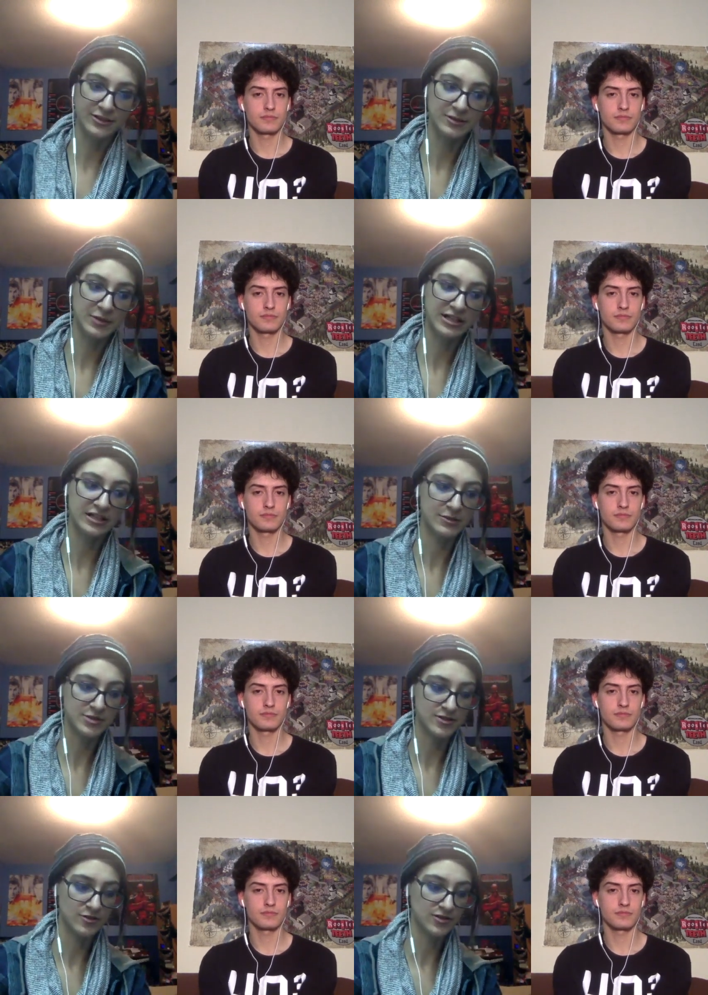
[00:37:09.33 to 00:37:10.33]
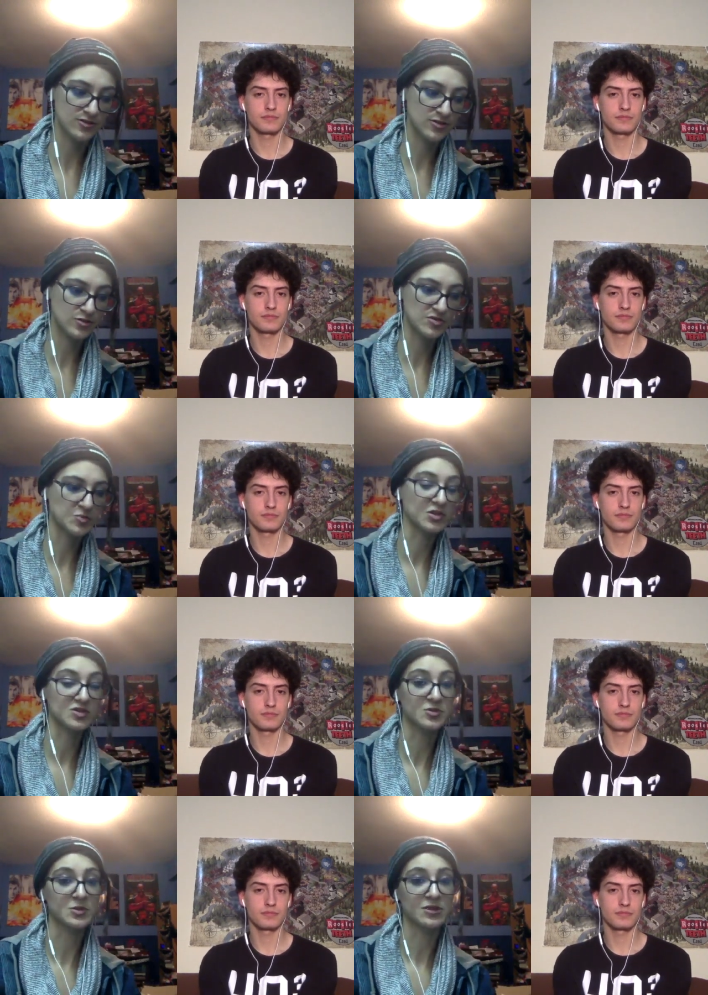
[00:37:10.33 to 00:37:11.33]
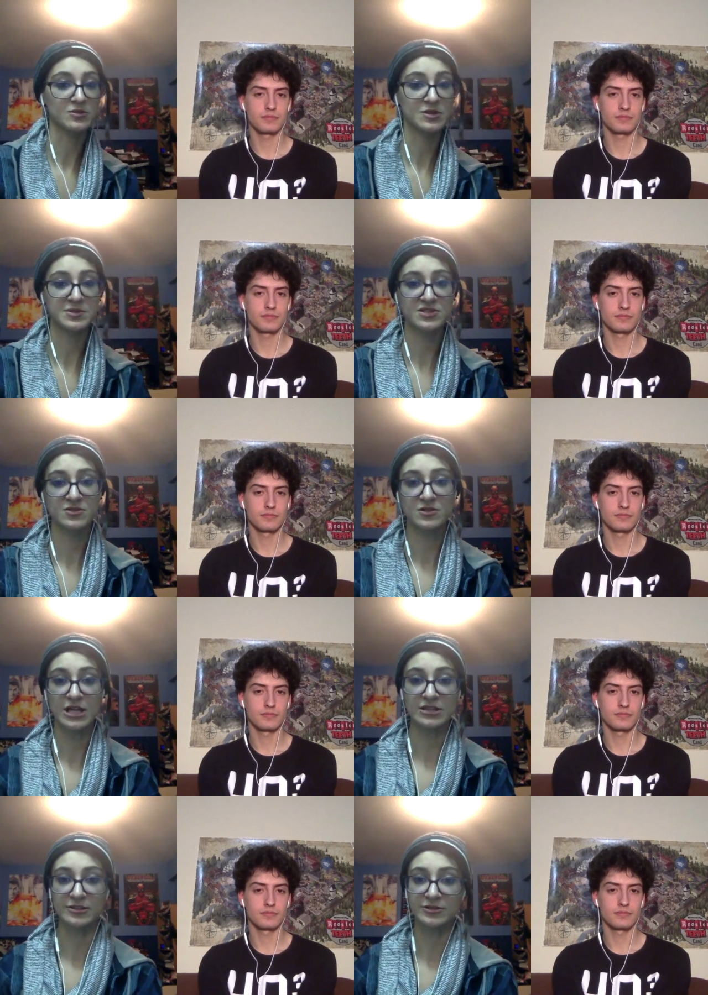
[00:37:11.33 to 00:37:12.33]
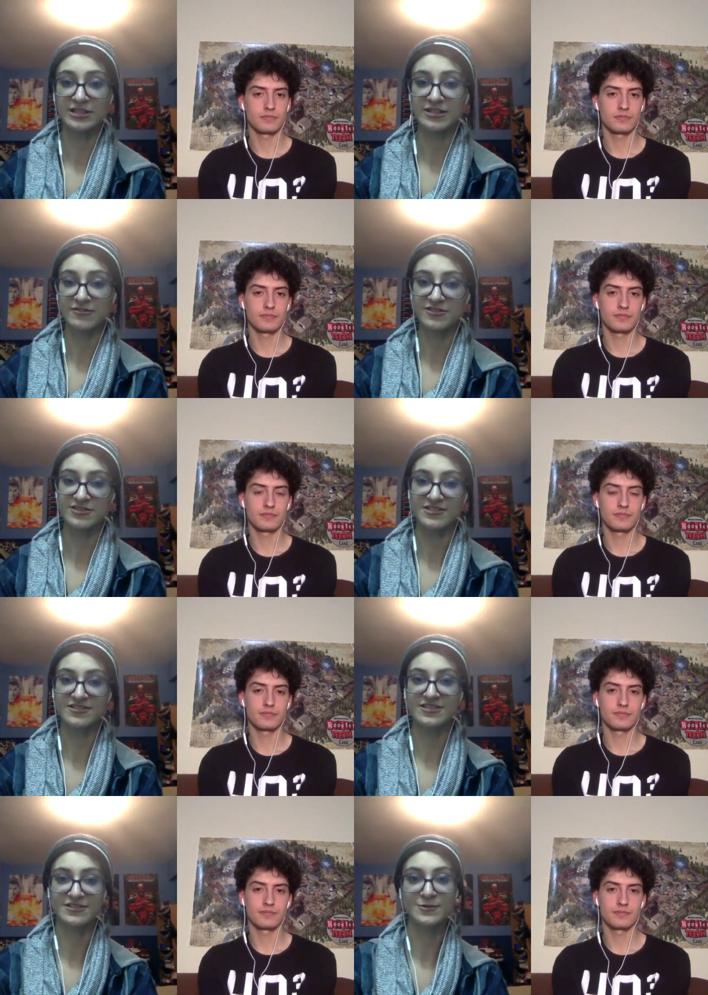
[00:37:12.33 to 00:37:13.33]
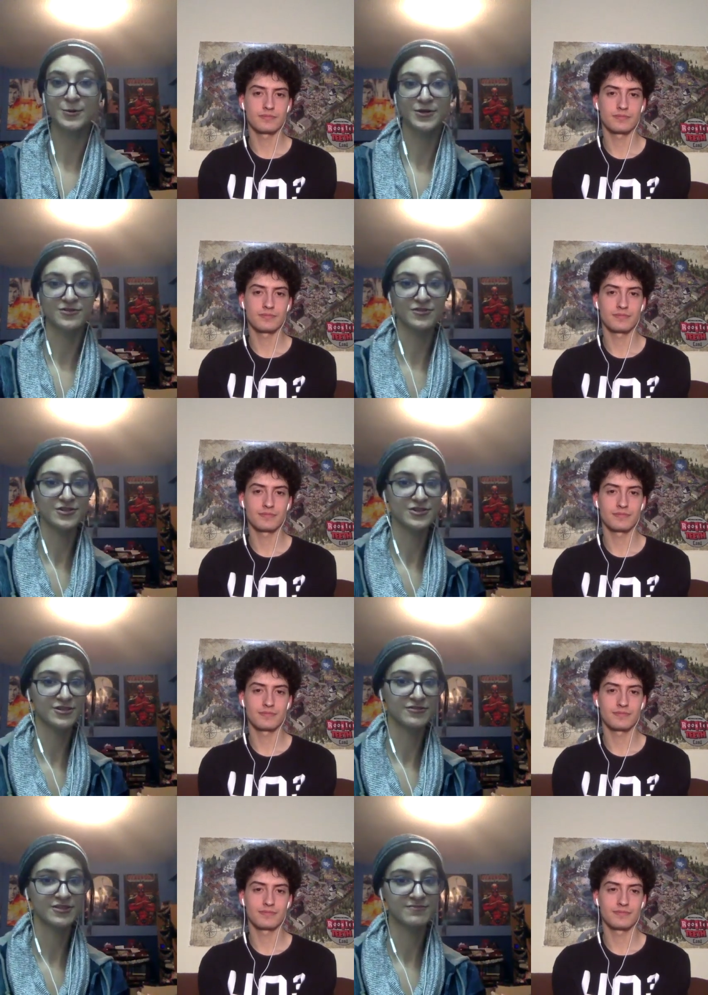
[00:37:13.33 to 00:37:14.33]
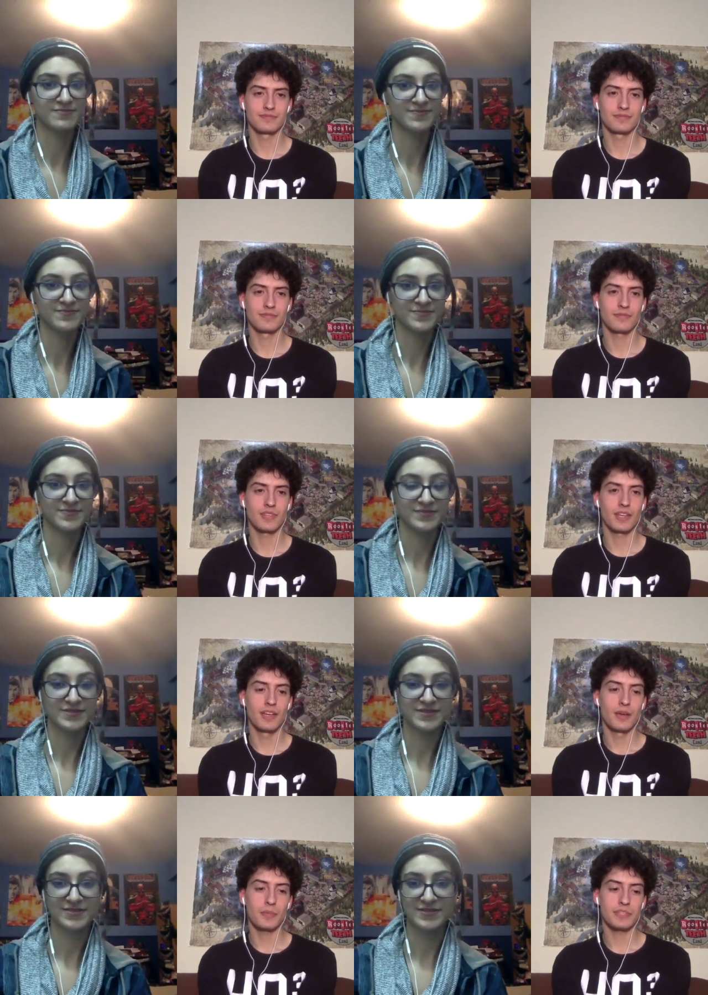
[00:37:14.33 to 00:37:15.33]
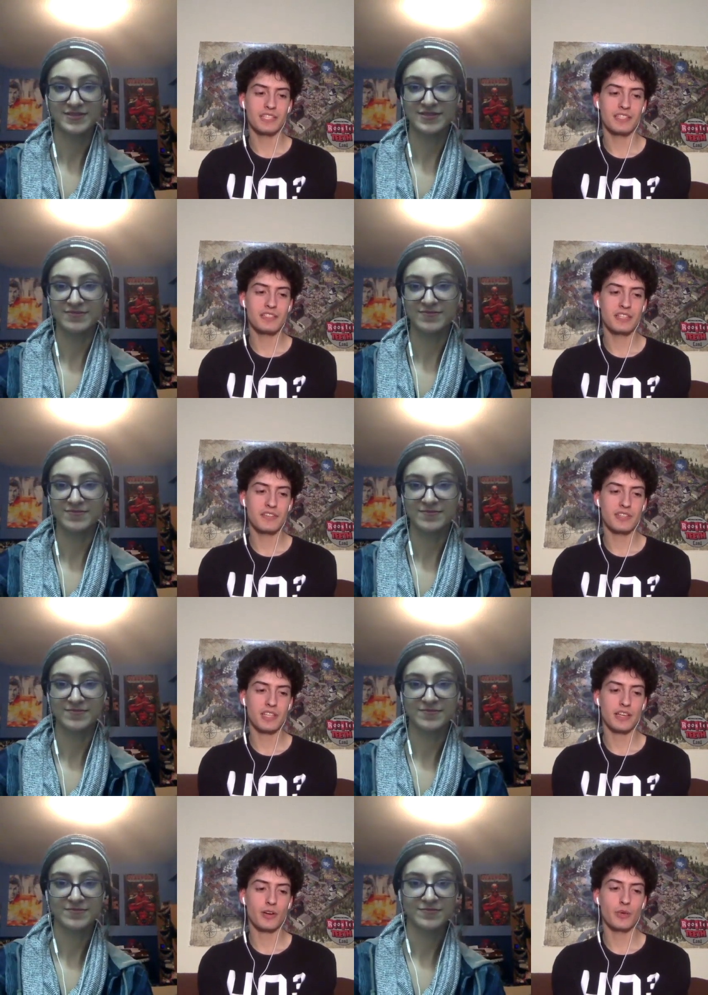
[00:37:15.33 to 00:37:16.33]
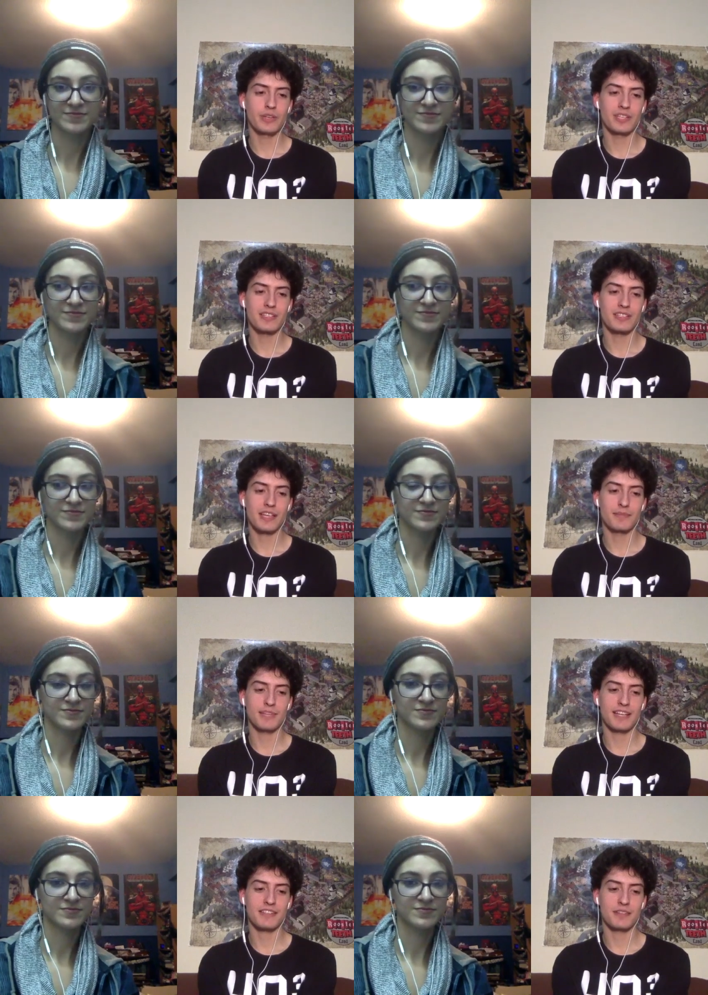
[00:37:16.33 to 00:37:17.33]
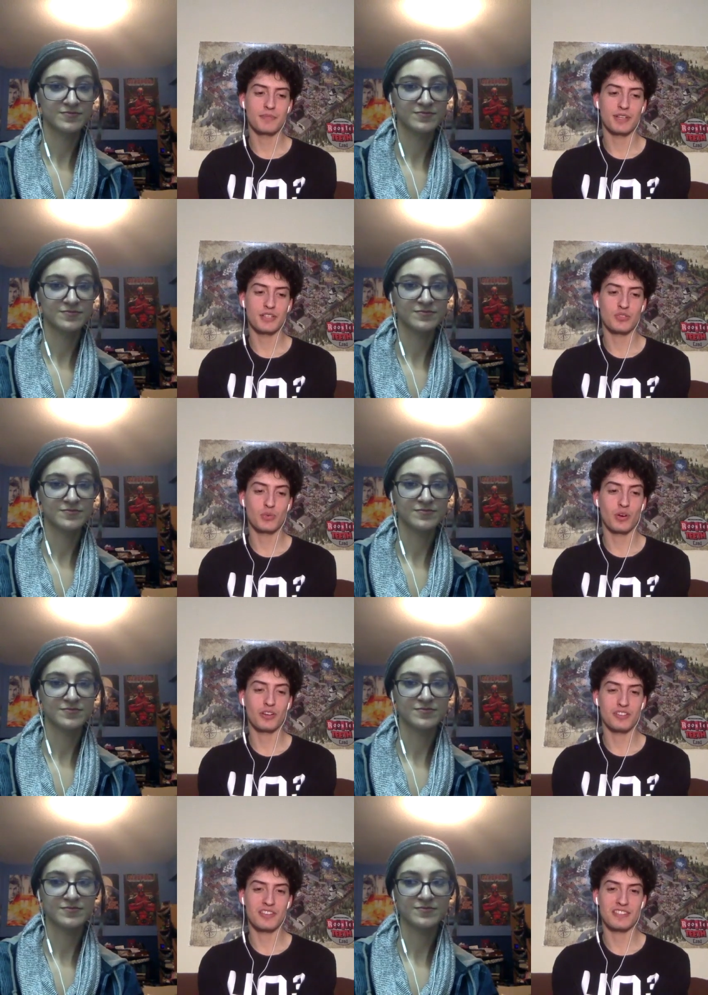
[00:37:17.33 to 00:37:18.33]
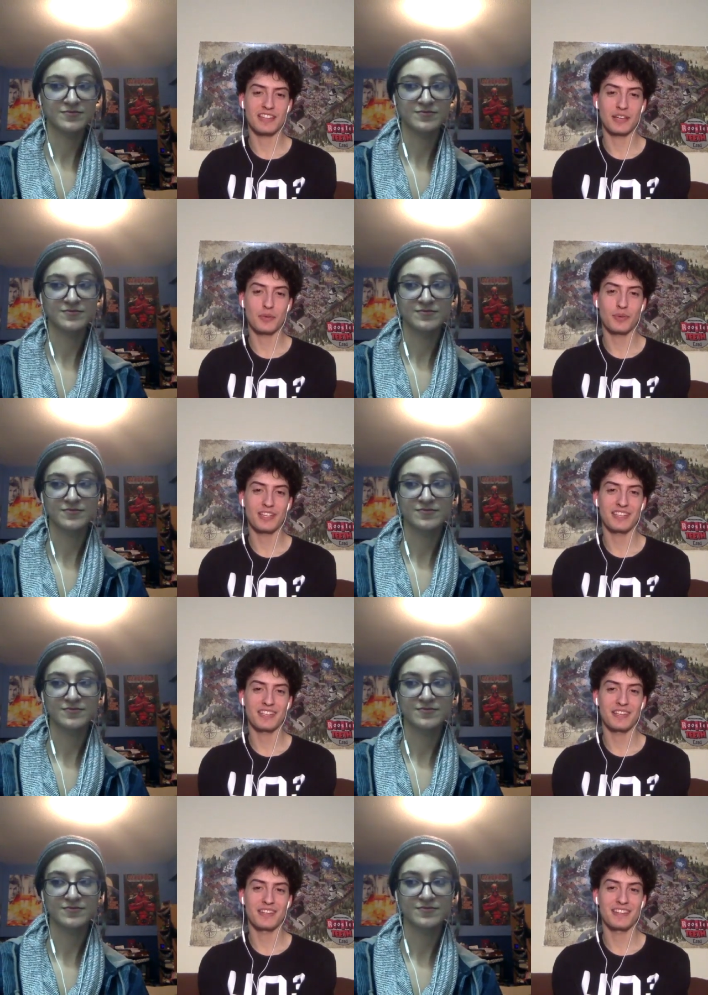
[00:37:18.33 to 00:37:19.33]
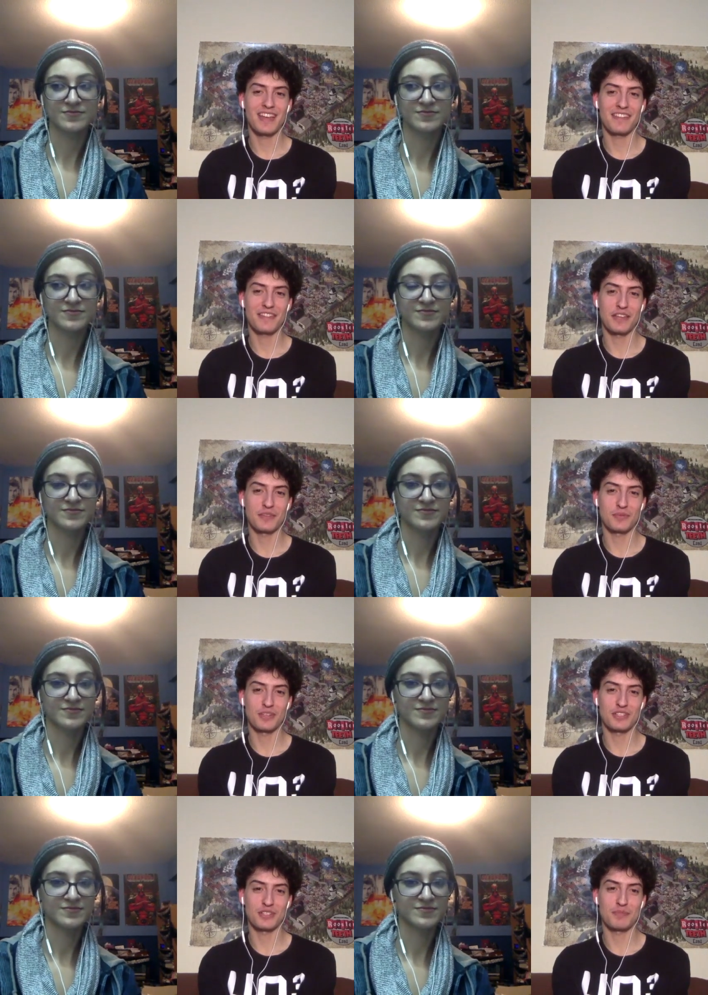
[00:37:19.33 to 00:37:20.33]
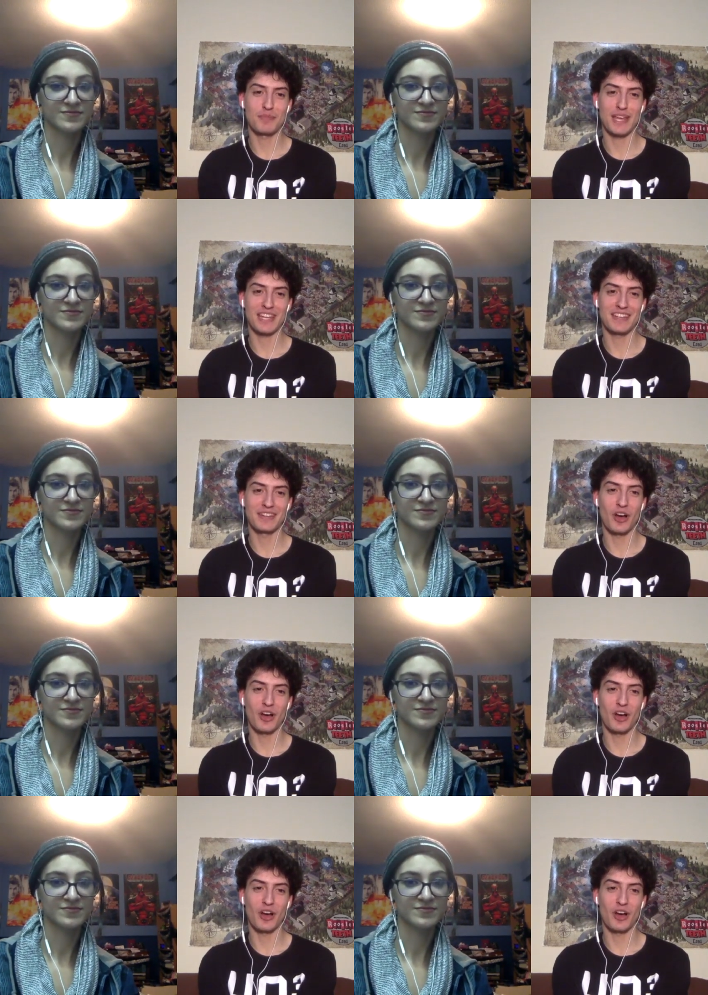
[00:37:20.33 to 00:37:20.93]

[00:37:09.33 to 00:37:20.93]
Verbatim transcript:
Speaker 1: they make an episode that's too similar to another episode, and the only difference is it's a worse version of it.
Speaker 2: But this isn't even like, oh, we did the same lesson, but it's worse. It's like, we did it, and then we just made it